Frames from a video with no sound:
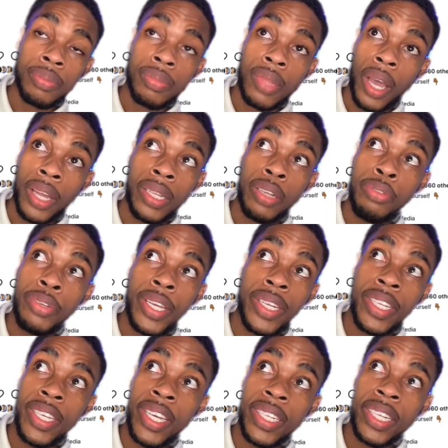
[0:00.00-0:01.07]
and the
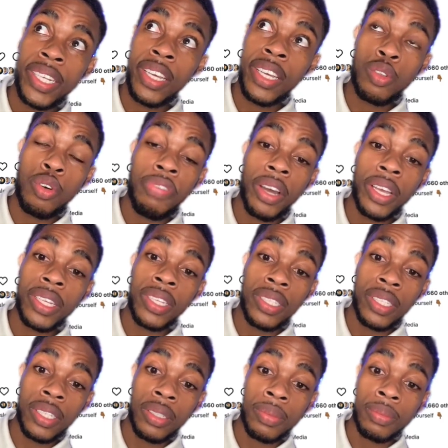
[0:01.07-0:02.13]
radiator is
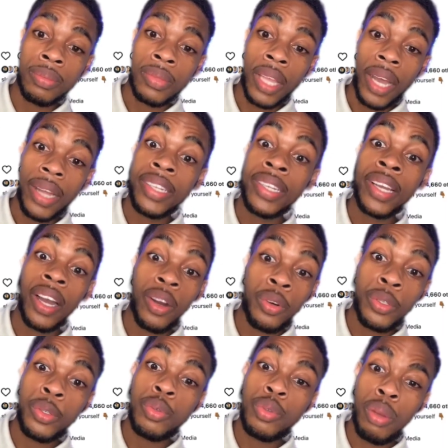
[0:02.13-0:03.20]
overheating. I think I
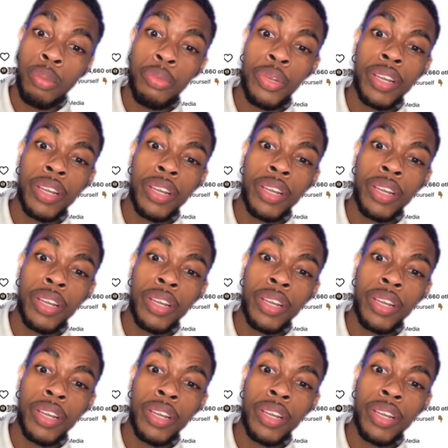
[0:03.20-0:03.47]
could use some brake